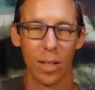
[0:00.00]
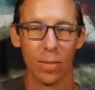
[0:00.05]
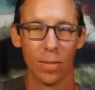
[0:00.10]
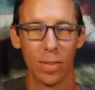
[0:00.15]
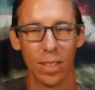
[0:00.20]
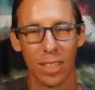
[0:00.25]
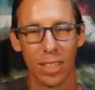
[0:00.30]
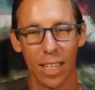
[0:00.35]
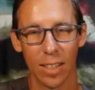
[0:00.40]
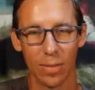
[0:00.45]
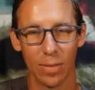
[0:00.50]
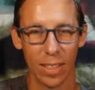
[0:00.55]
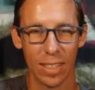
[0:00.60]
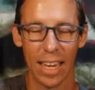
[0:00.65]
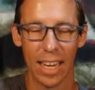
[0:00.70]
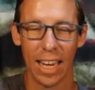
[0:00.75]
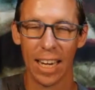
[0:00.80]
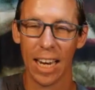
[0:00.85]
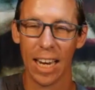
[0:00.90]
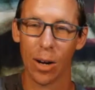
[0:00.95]
if instead of it's
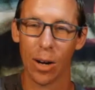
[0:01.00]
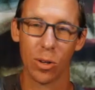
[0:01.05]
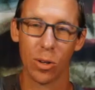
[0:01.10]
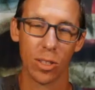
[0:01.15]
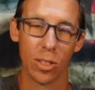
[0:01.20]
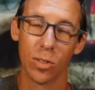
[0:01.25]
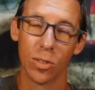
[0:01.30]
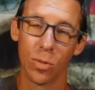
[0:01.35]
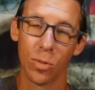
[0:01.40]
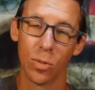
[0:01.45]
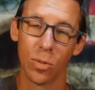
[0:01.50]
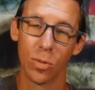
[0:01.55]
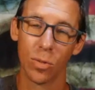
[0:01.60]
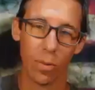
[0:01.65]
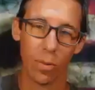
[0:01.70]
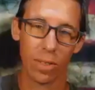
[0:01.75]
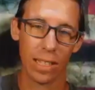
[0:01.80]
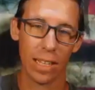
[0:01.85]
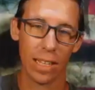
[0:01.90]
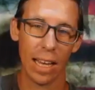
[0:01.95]
eight hours, it's four
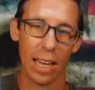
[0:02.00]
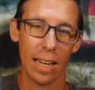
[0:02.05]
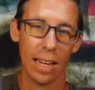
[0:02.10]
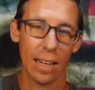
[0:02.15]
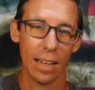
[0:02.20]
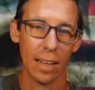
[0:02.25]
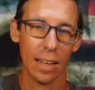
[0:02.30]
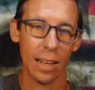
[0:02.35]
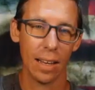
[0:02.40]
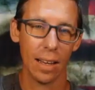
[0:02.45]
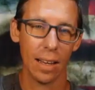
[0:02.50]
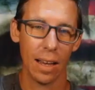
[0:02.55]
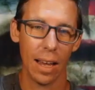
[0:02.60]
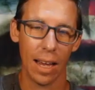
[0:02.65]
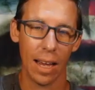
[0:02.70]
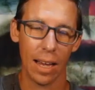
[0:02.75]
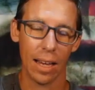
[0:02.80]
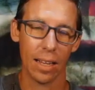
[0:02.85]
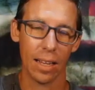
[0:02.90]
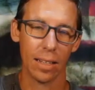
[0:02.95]
hours a day?
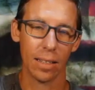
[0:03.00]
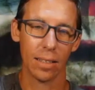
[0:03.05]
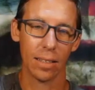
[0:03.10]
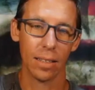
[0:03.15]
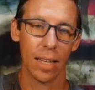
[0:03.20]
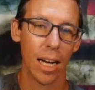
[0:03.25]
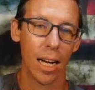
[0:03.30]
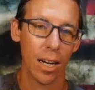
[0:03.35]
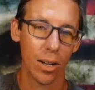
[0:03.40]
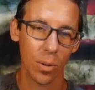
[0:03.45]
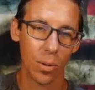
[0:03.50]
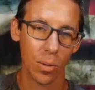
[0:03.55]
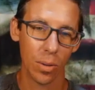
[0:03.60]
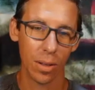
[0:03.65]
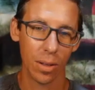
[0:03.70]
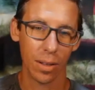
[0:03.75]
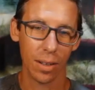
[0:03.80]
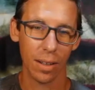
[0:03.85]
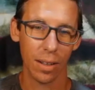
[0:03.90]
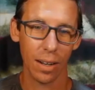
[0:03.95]
And now,
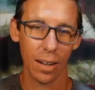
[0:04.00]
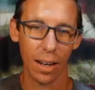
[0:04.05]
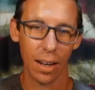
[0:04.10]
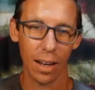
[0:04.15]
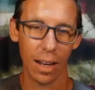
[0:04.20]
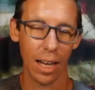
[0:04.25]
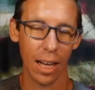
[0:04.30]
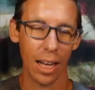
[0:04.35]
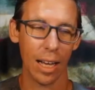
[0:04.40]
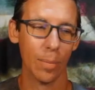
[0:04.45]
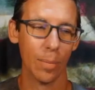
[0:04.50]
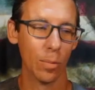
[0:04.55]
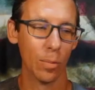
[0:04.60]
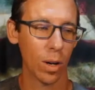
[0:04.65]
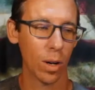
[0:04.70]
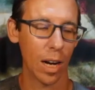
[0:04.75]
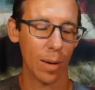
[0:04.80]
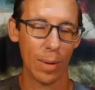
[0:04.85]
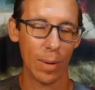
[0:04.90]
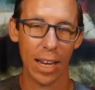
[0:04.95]
um,
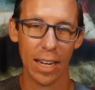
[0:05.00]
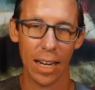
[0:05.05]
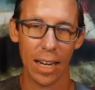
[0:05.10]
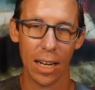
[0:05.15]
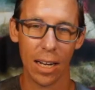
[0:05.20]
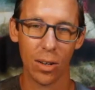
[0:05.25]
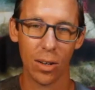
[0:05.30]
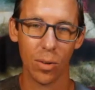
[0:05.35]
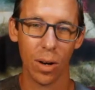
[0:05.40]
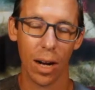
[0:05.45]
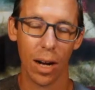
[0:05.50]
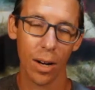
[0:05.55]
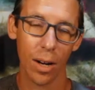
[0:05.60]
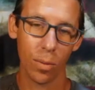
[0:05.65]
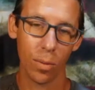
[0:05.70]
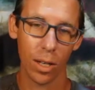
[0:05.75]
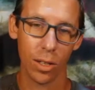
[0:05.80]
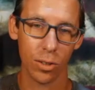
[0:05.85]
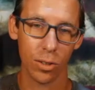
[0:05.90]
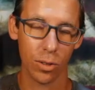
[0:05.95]
where I'm at now, I
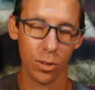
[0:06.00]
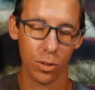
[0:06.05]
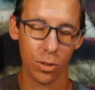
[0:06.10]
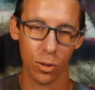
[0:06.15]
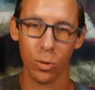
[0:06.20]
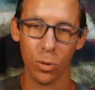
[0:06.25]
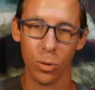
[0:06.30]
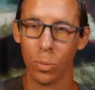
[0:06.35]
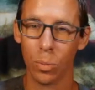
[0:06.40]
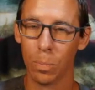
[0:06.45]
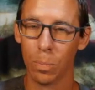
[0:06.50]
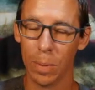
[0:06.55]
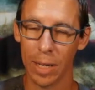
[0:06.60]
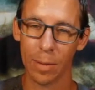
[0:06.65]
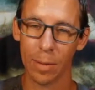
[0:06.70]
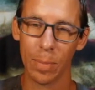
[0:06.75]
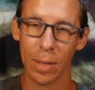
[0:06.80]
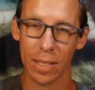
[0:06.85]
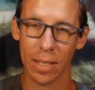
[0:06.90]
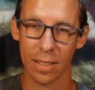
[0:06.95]
run two
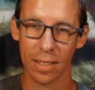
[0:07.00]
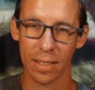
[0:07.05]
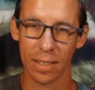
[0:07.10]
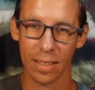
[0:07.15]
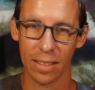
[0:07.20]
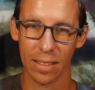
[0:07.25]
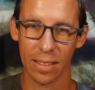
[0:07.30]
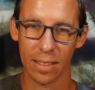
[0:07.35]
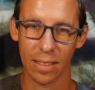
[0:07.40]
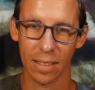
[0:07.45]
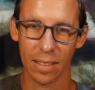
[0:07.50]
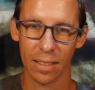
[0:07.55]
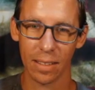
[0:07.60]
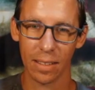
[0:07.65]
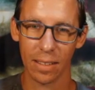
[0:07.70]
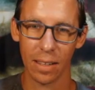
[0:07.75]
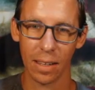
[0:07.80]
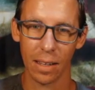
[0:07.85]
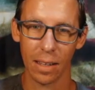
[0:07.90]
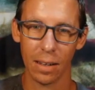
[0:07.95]
big businesses
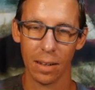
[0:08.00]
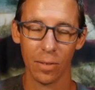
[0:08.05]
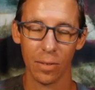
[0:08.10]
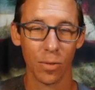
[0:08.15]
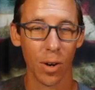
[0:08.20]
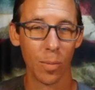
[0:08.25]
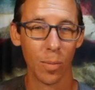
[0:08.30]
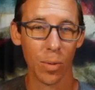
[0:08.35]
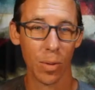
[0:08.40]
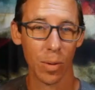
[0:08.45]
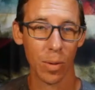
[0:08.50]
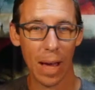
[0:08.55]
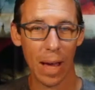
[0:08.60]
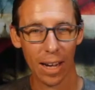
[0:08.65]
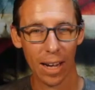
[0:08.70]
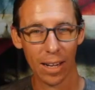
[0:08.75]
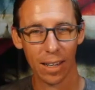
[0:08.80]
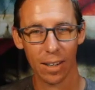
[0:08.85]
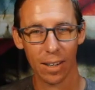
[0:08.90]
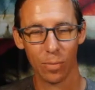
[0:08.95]
from the
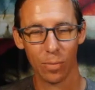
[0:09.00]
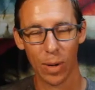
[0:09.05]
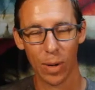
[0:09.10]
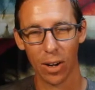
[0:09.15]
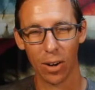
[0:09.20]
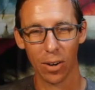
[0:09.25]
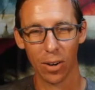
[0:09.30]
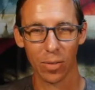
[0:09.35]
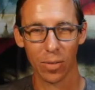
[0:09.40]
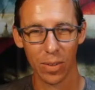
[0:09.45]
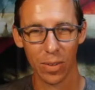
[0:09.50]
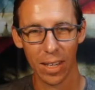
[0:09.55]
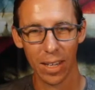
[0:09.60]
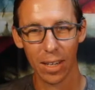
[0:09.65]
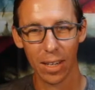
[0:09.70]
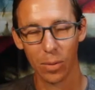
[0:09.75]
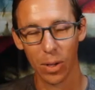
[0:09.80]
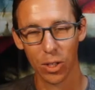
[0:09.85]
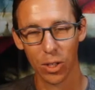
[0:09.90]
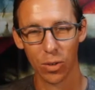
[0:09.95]
back of my
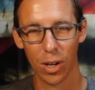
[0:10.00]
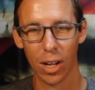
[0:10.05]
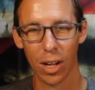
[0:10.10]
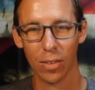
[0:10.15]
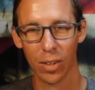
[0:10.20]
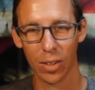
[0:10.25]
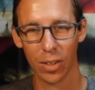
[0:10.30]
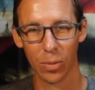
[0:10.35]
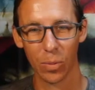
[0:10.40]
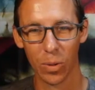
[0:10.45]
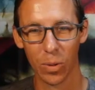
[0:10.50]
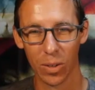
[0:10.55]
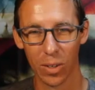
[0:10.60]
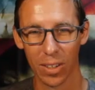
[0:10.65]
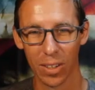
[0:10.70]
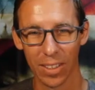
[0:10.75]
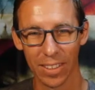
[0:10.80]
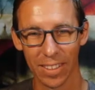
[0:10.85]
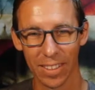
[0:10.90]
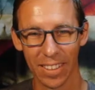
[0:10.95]
RV while traveling the
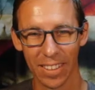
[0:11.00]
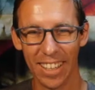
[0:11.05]
world